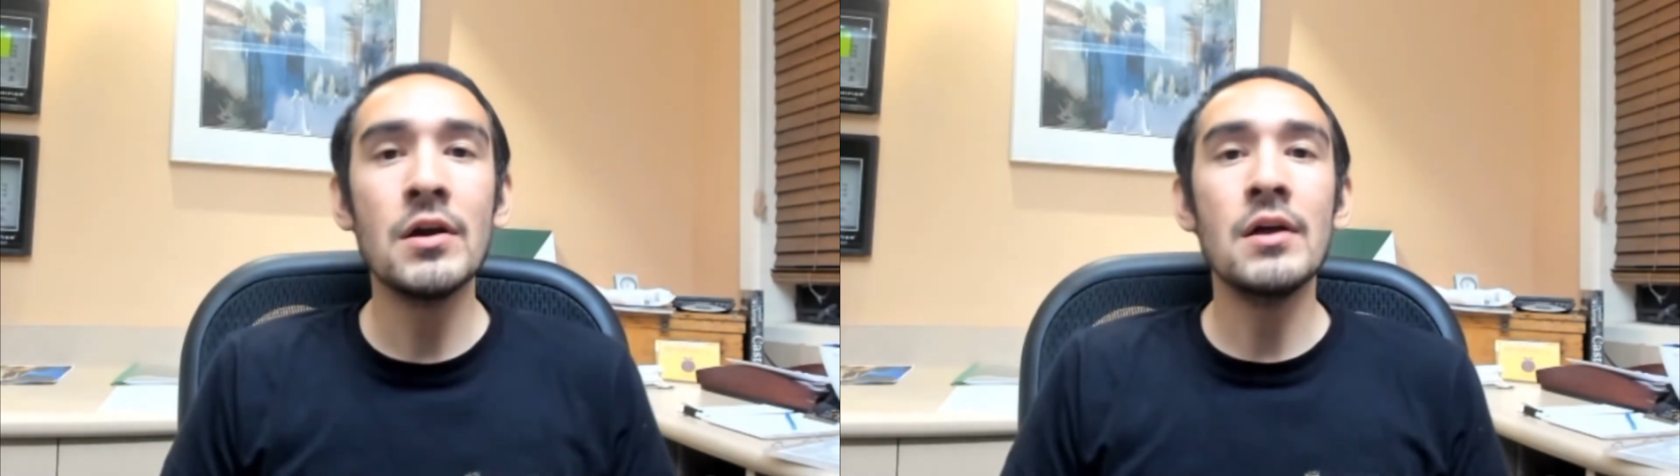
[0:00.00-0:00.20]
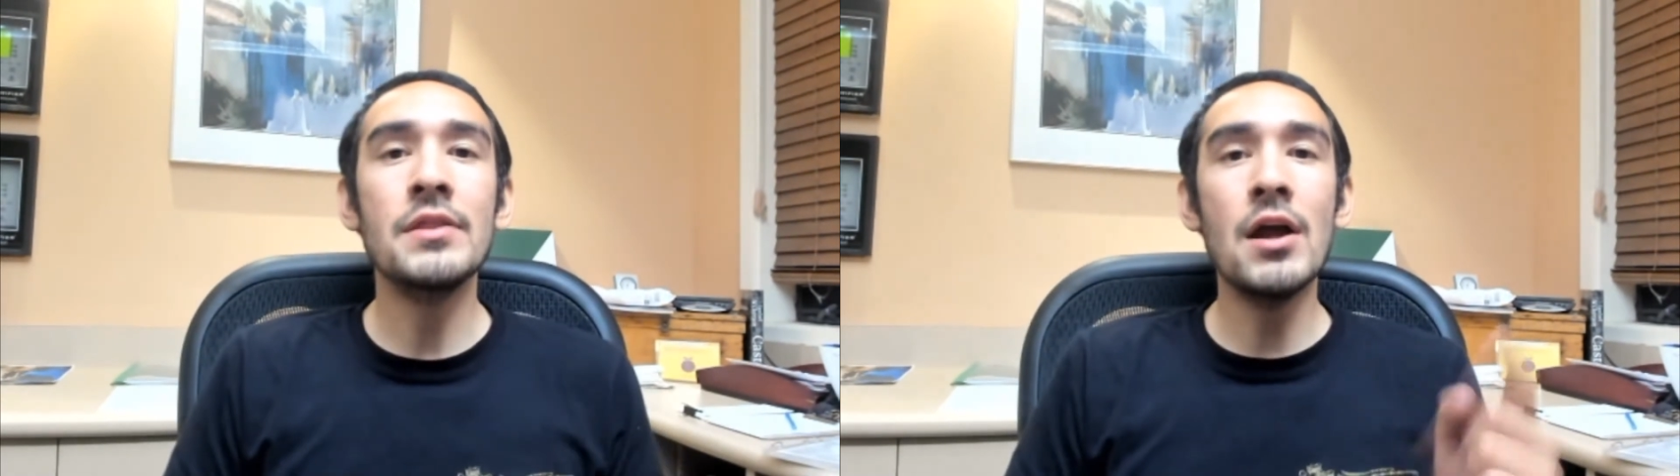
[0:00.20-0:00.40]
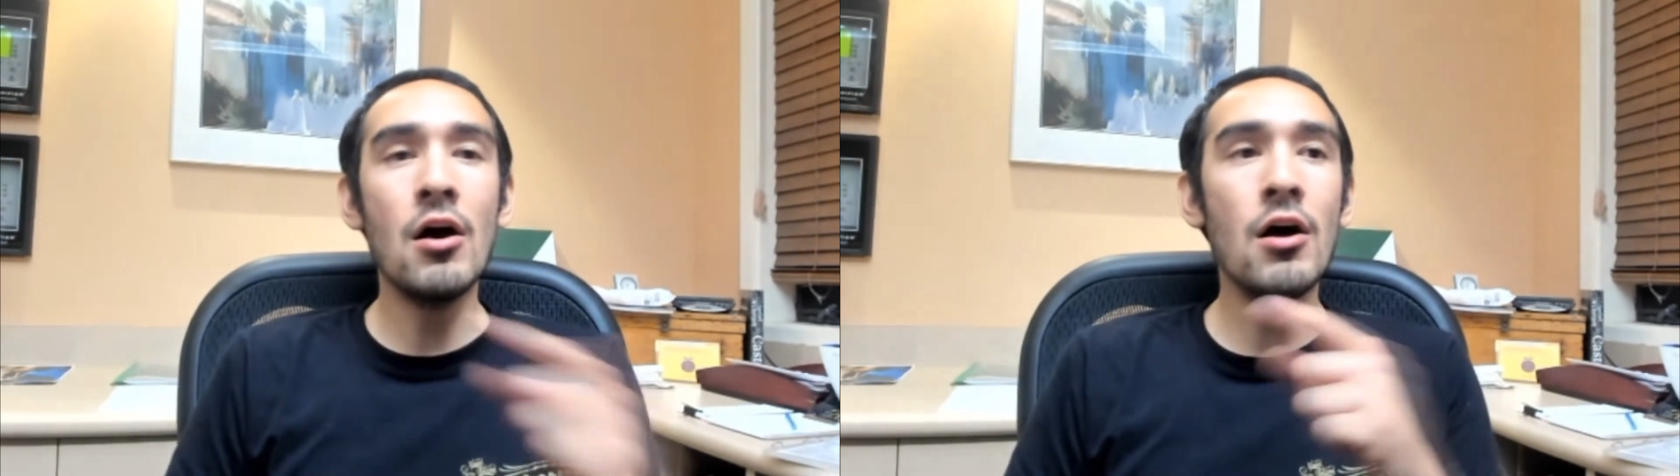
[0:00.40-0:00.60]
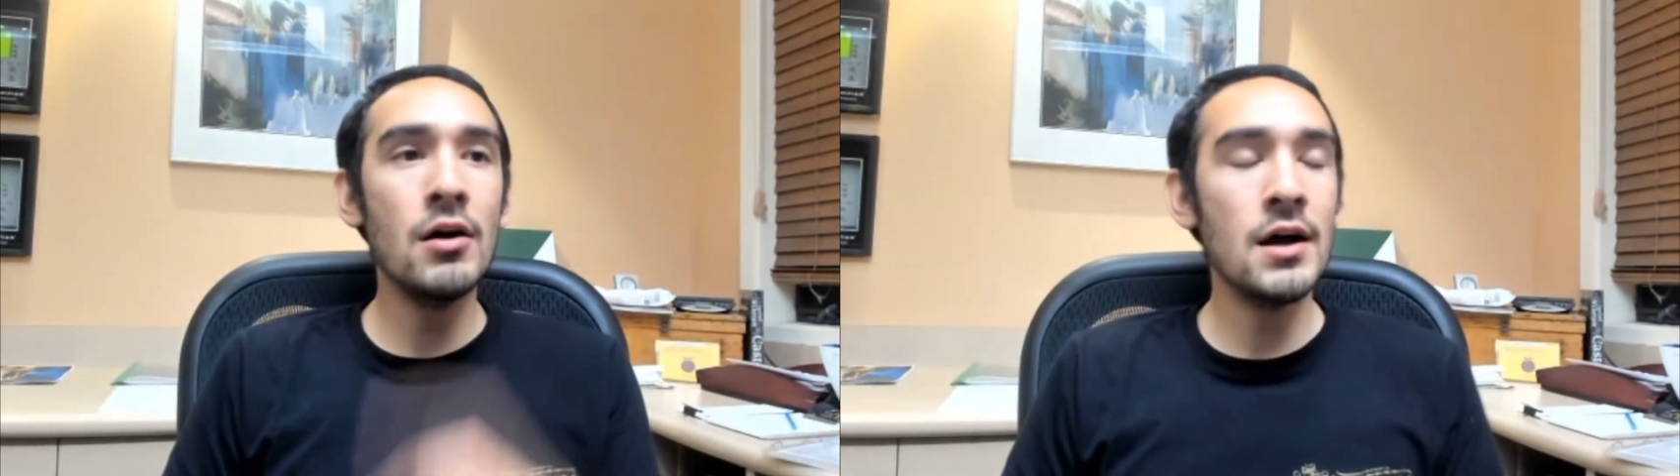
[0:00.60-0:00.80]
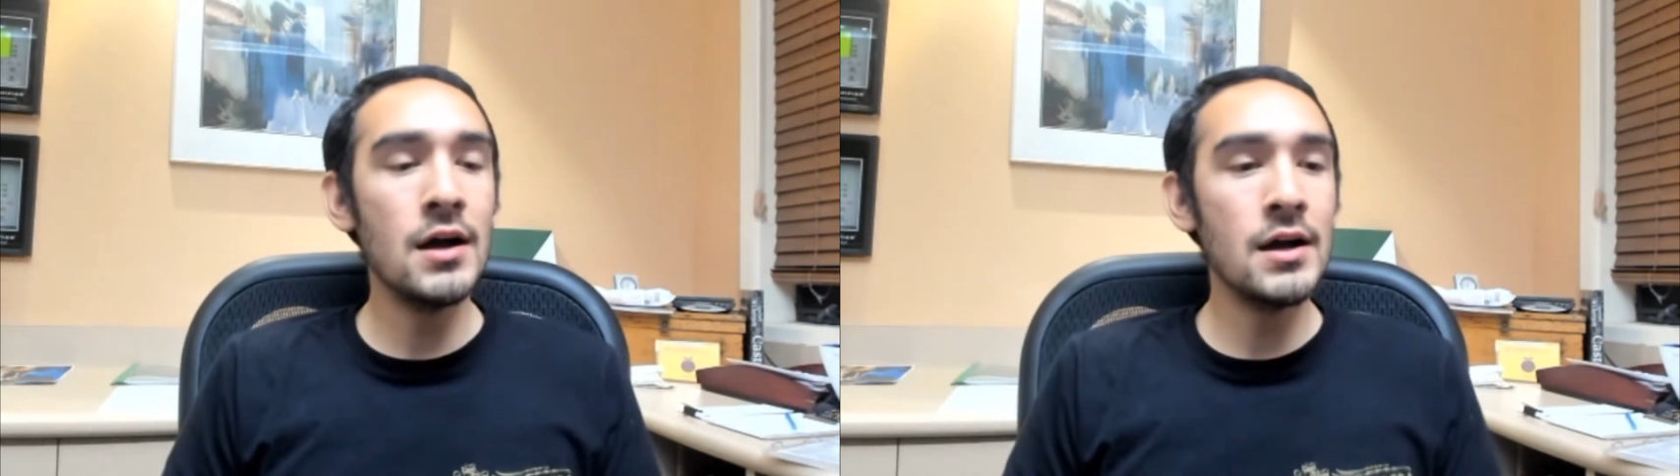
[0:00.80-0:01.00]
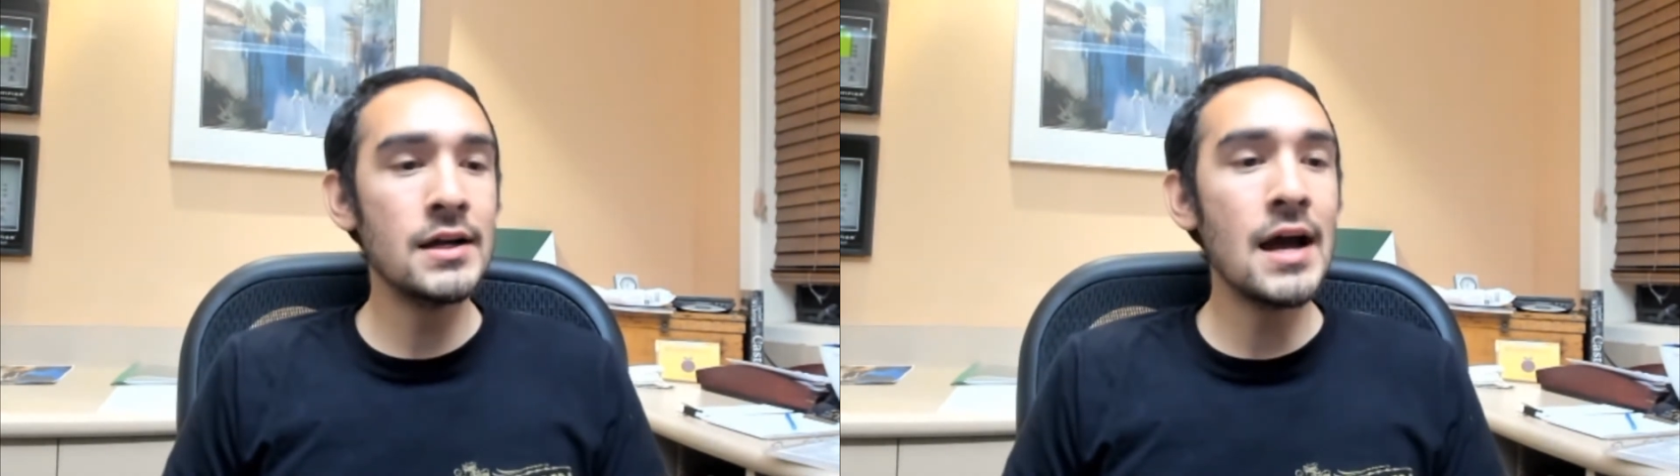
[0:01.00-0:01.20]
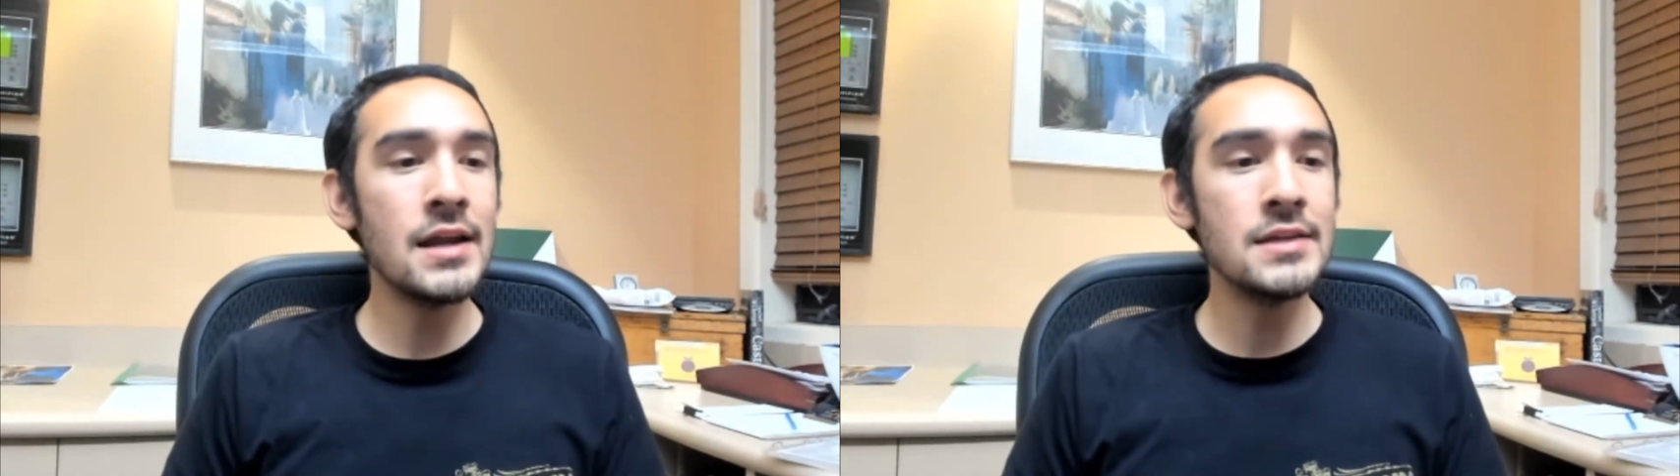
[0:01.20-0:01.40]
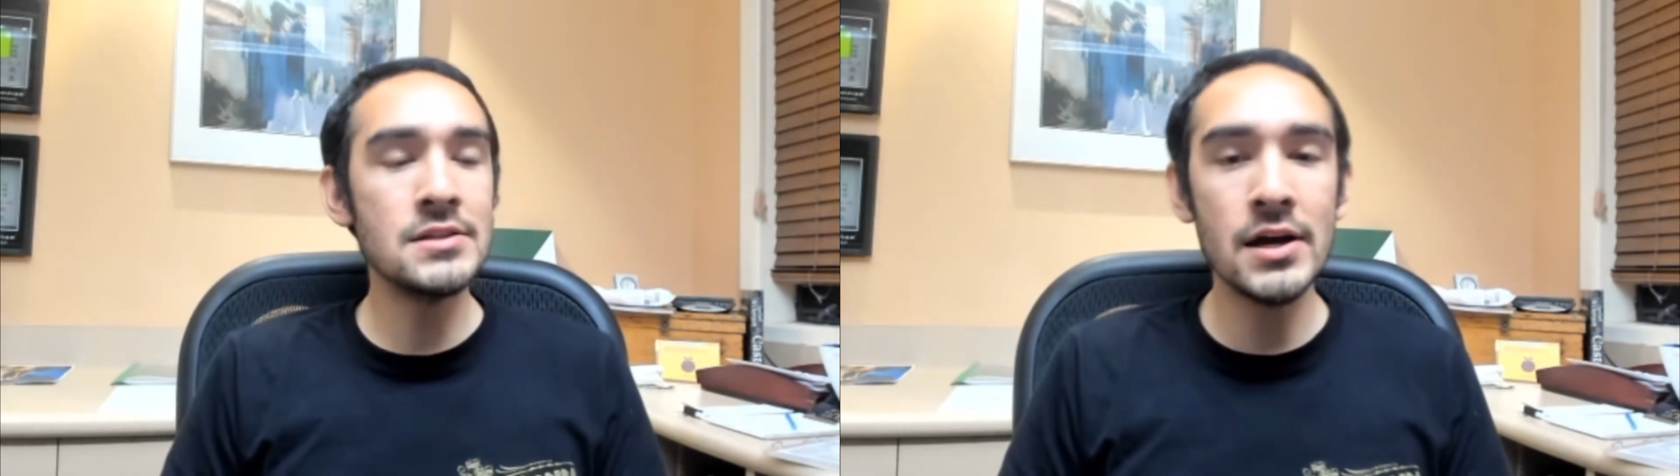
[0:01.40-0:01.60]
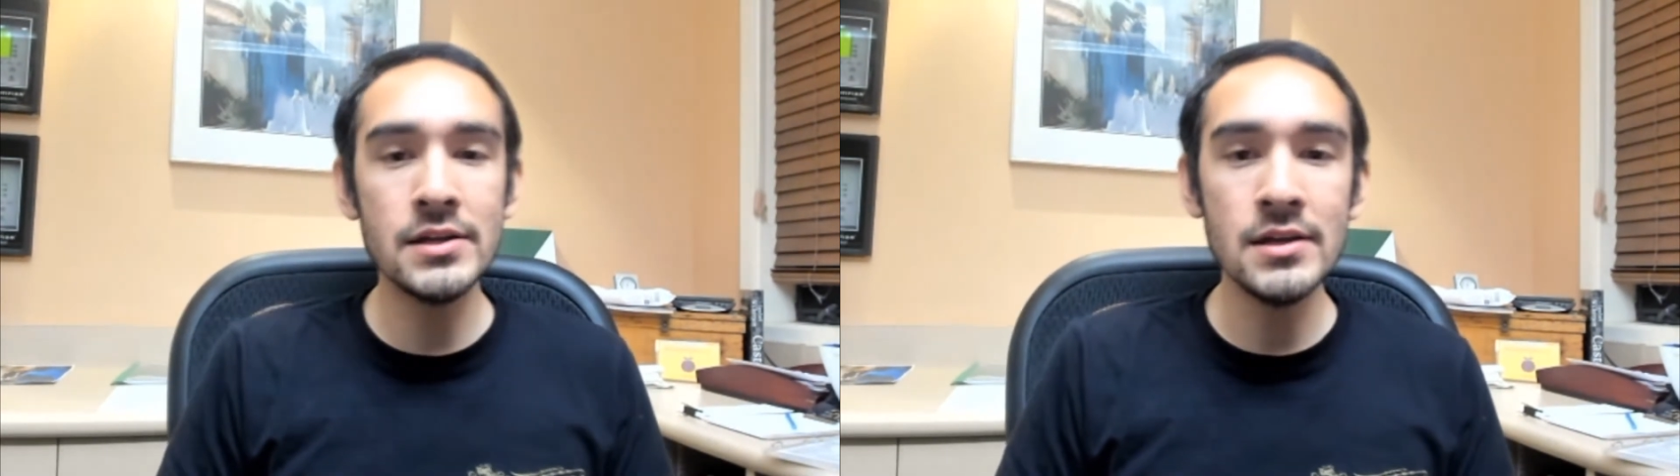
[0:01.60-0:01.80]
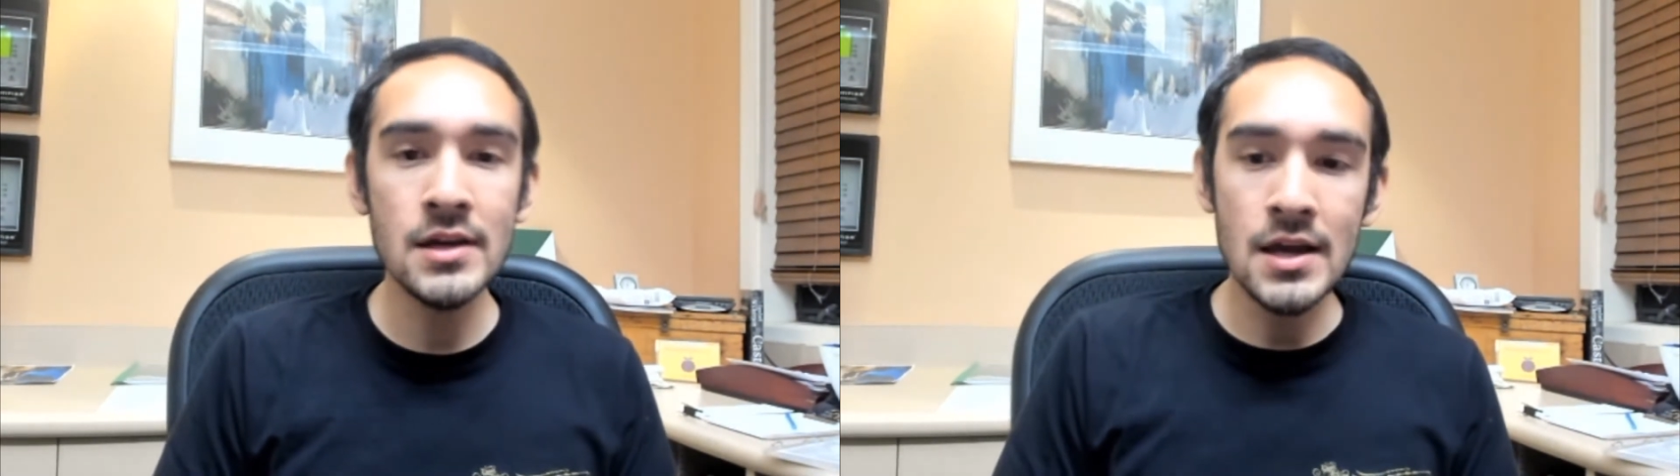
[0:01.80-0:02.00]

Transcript: they all got it done,